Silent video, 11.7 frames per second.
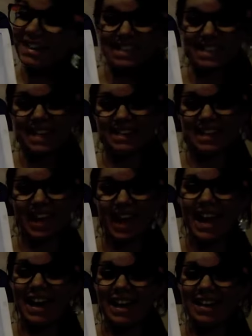that says,
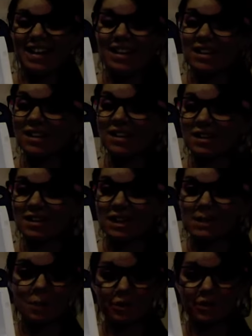hey,
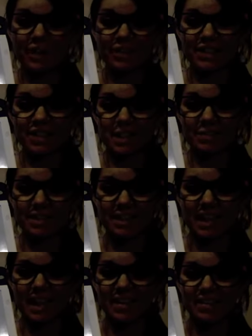this polar graph is a
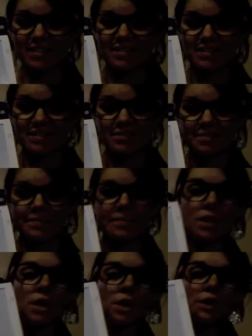lemniscate.
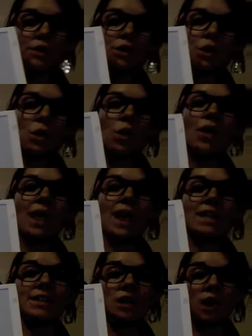So that
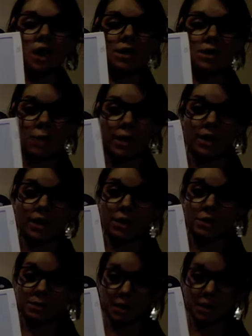is r squared
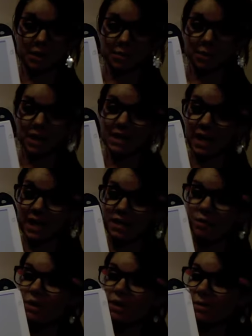equals plus or minus a
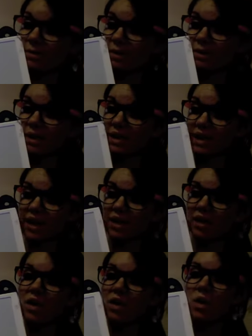squared times cosine
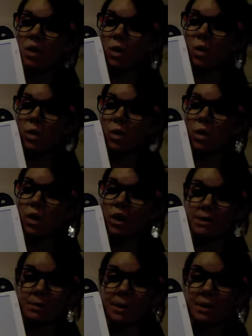theta, or
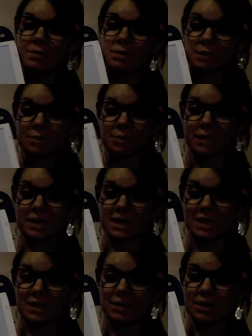r squared equals plus or minus
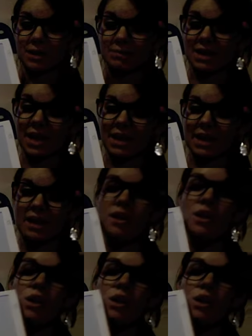a squared times sine theta,